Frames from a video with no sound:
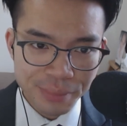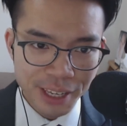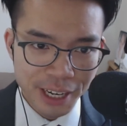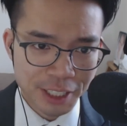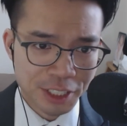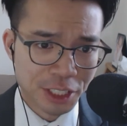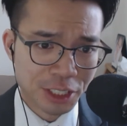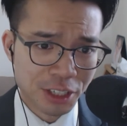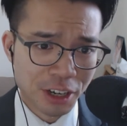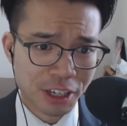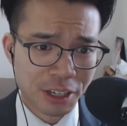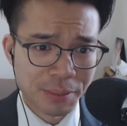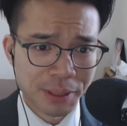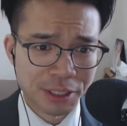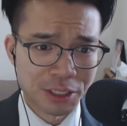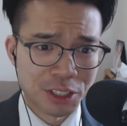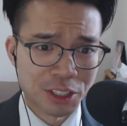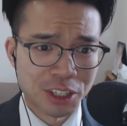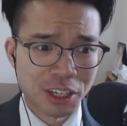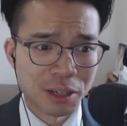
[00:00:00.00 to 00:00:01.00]
actually talking about
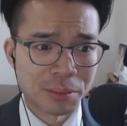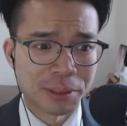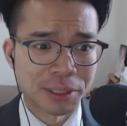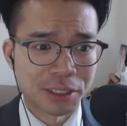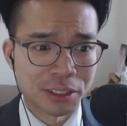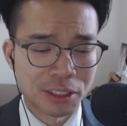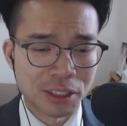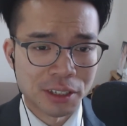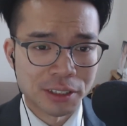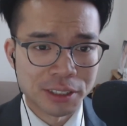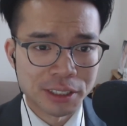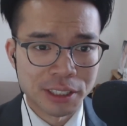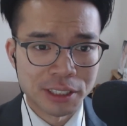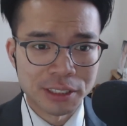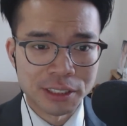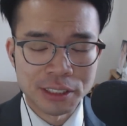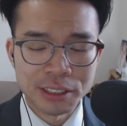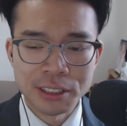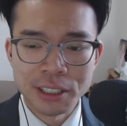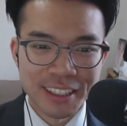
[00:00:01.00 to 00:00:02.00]
the job and its
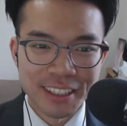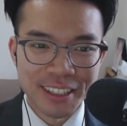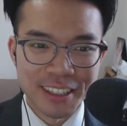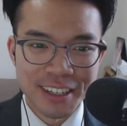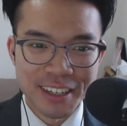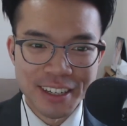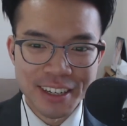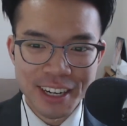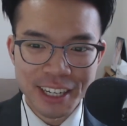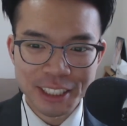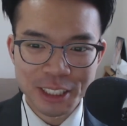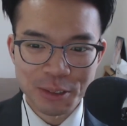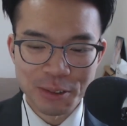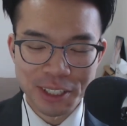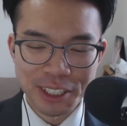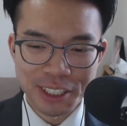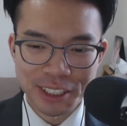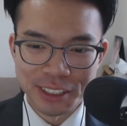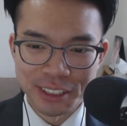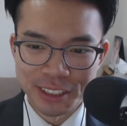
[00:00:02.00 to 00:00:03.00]
contents. Next
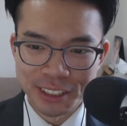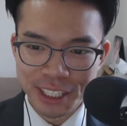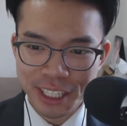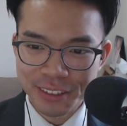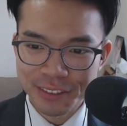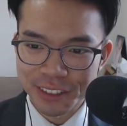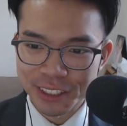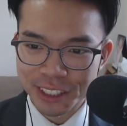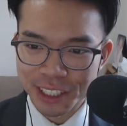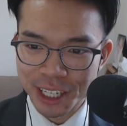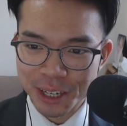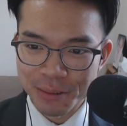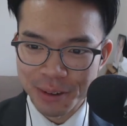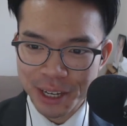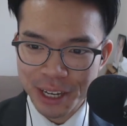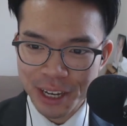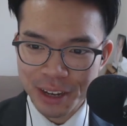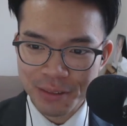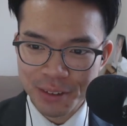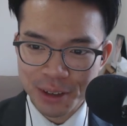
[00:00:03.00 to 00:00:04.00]
question. David, can we
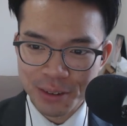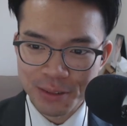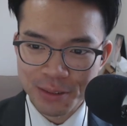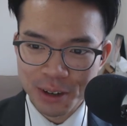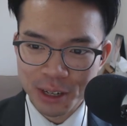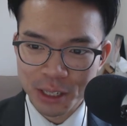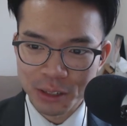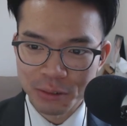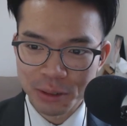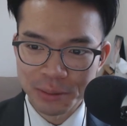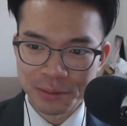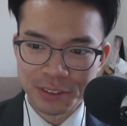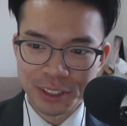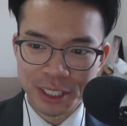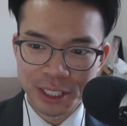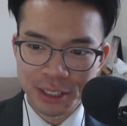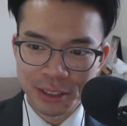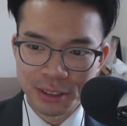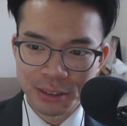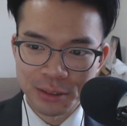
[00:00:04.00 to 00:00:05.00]
have a follow-up
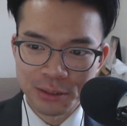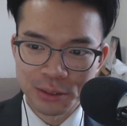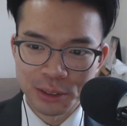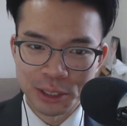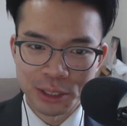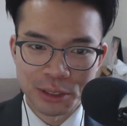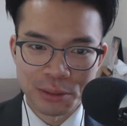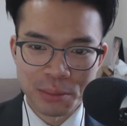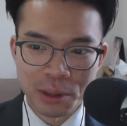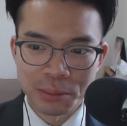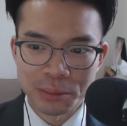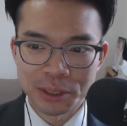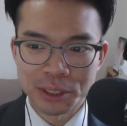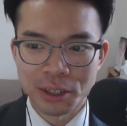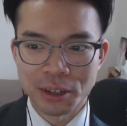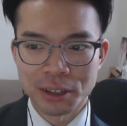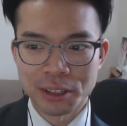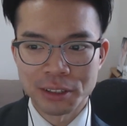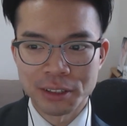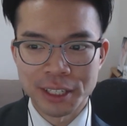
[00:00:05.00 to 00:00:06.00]
video for your
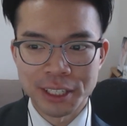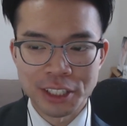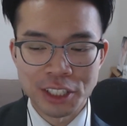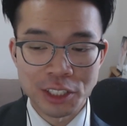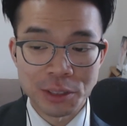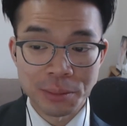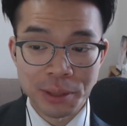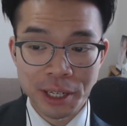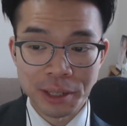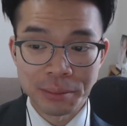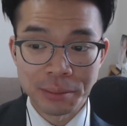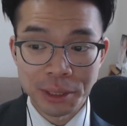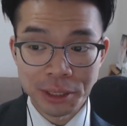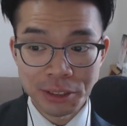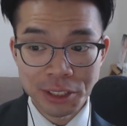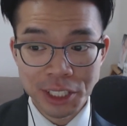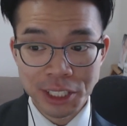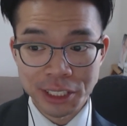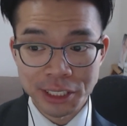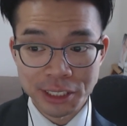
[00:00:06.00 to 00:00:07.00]
Momotaro and Japan blue
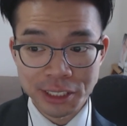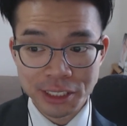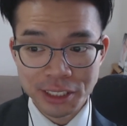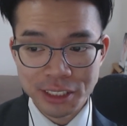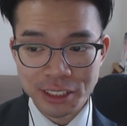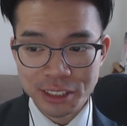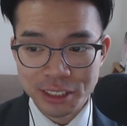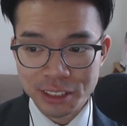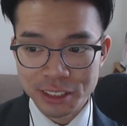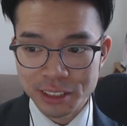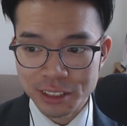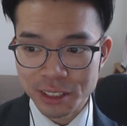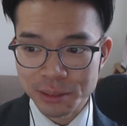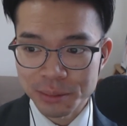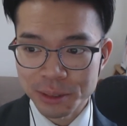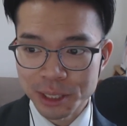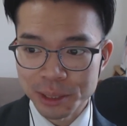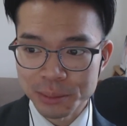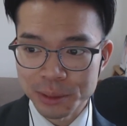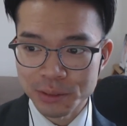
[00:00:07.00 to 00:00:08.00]
jeans? Some
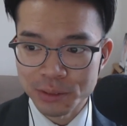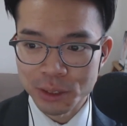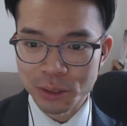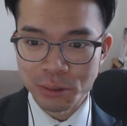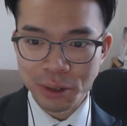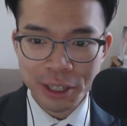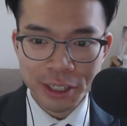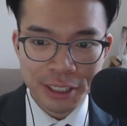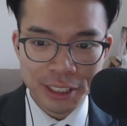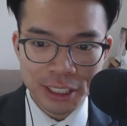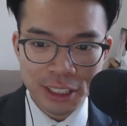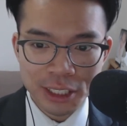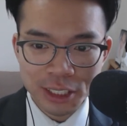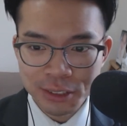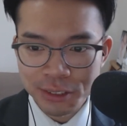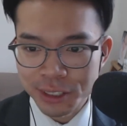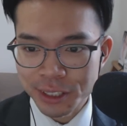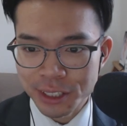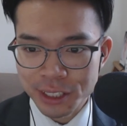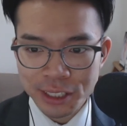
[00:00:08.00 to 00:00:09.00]
clips of you wearing it,
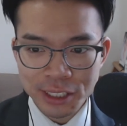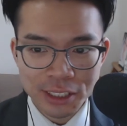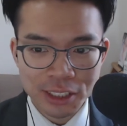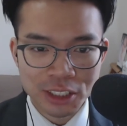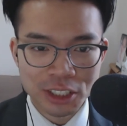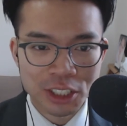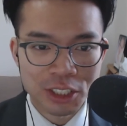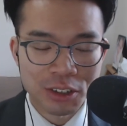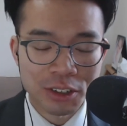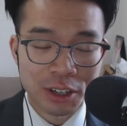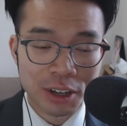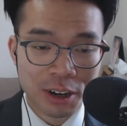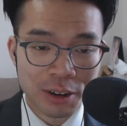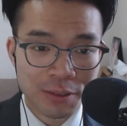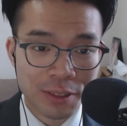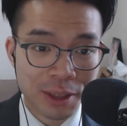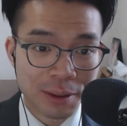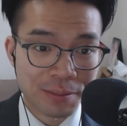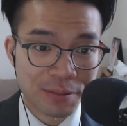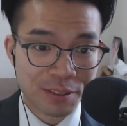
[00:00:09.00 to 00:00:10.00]
doing things, and showing off
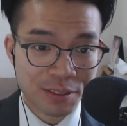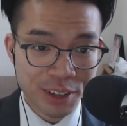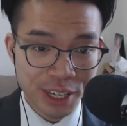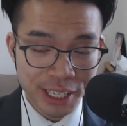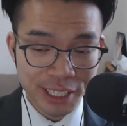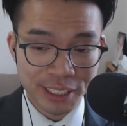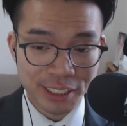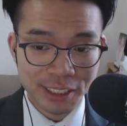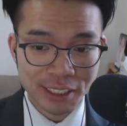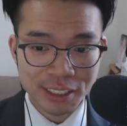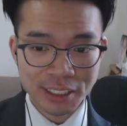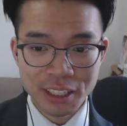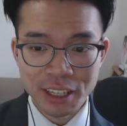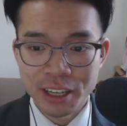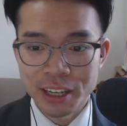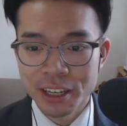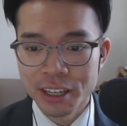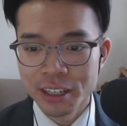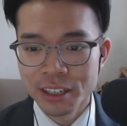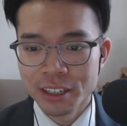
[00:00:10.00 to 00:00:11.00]
them fades.
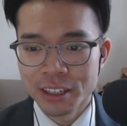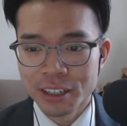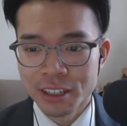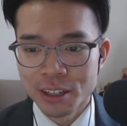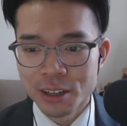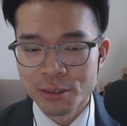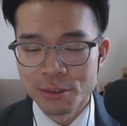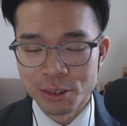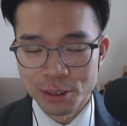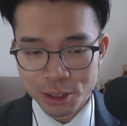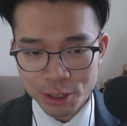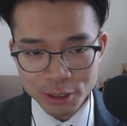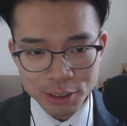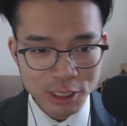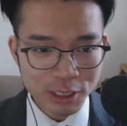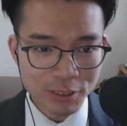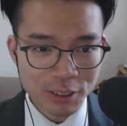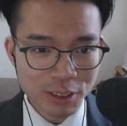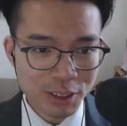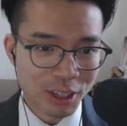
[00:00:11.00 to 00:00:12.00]
For those
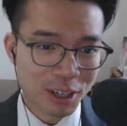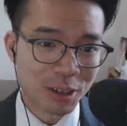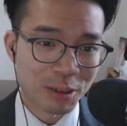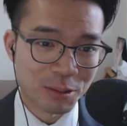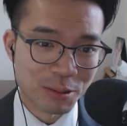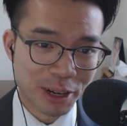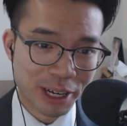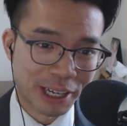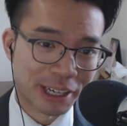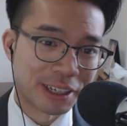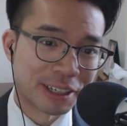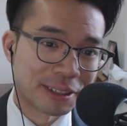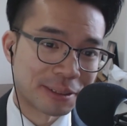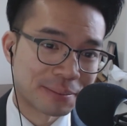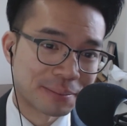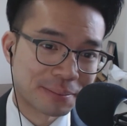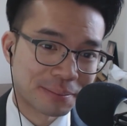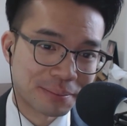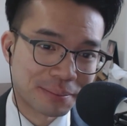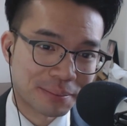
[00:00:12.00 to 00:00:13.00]
of you not aware,
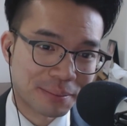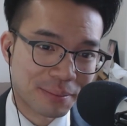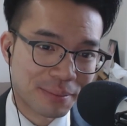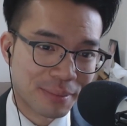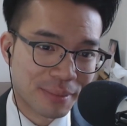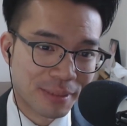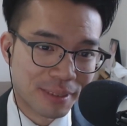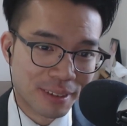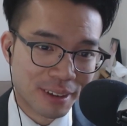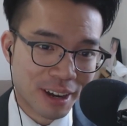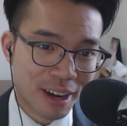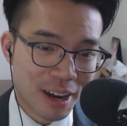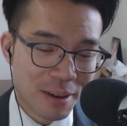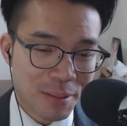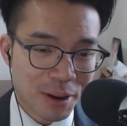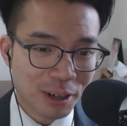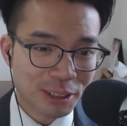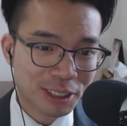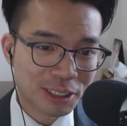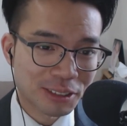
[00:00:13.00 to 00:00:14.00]
I am
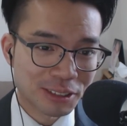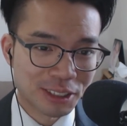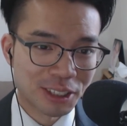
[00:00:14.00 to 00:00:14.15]
also